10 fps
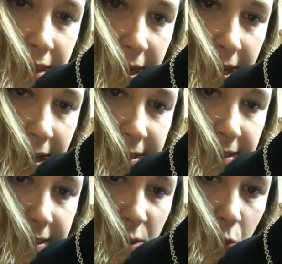then it has
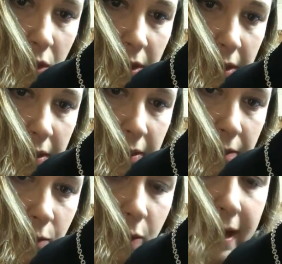the swirl
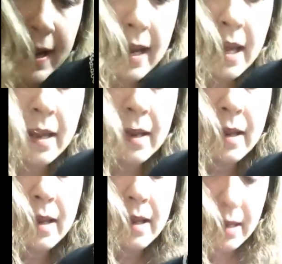ring,
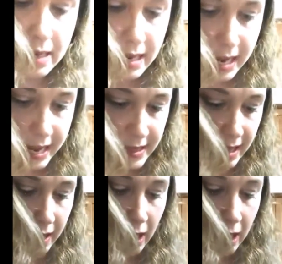and then it